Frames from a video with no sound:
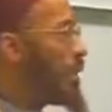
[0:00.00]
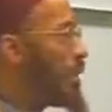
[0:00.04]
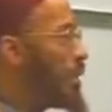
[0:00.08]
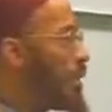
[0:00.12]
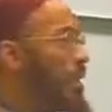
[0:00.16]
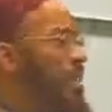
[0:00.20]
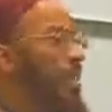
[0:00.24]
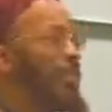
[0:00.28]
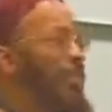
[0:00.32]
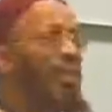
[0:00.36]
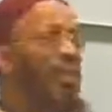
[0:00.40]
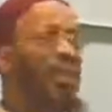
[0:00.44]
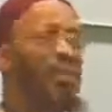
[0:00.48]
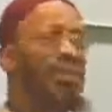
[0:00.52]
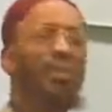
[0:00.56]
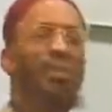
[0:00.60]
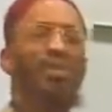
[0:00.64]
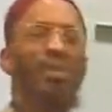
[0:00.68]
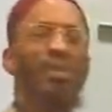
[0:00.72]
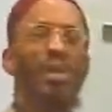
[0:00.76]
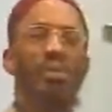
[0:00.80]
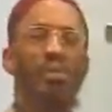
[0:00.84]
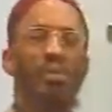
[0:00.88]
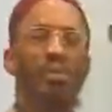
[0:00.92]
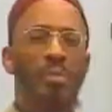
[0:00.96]
He never even
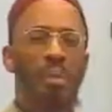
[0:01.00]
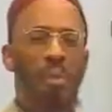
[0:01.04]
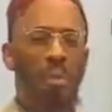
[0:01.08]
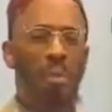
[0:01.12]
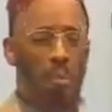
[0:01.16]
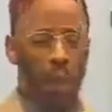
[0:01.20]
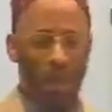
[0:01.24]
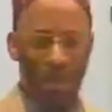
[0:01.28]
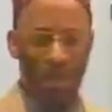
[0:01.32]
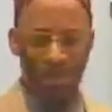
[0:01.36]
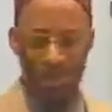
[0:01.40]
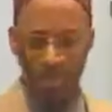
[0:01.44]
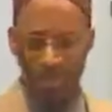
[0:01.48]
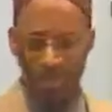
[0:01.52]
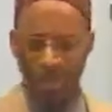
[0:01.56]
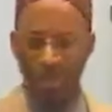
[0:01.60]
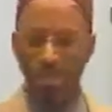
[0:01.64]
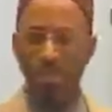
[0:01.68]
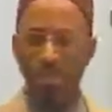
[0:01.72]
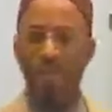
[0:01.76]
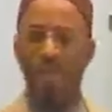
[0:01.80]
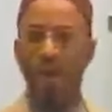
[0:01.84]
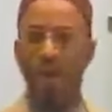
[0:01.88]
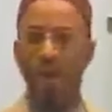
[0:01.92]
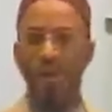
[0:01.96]
said to me, why you didn't
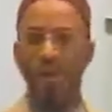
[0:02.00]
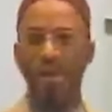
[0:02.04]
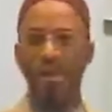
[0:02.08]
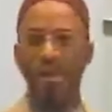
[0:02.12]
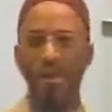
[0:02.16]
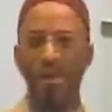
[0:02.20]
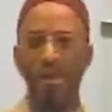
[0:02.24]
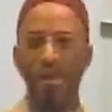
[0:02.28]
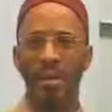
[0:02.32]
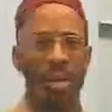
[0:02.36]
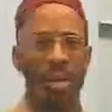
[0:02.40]
do that?